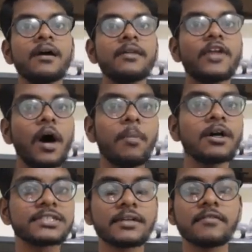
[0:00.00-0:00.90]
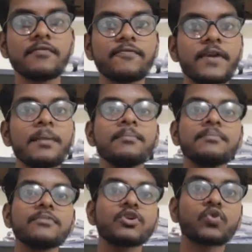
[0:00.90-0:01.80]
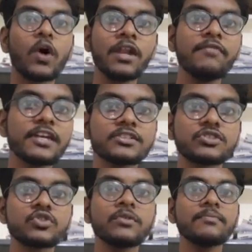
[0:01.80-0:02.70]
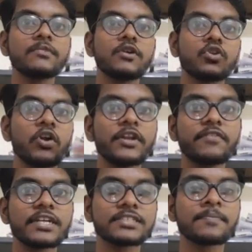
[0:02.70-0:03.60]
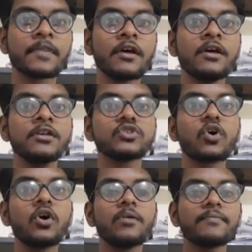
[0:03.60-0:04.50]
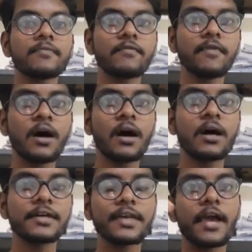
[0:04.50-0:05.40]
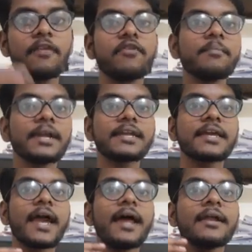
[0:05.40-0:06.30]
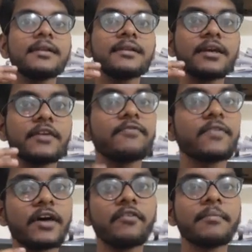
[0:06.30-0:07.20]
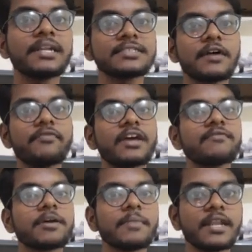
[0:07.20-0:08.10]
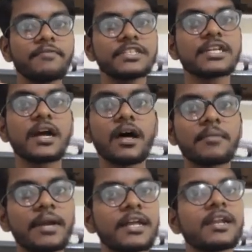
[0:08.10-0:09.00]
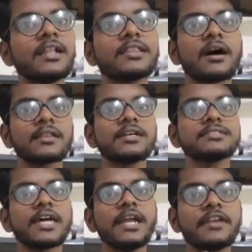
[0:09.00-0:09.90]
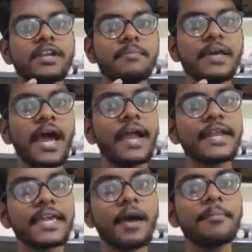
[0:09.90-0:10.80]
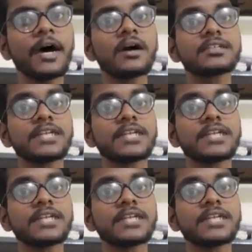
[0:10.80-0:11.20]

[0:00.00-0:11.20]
the abortion from 12 weeks to 20 weeks. So a woman can, if the woman is suffering from any physical or mental health, or the child will be handicapped, or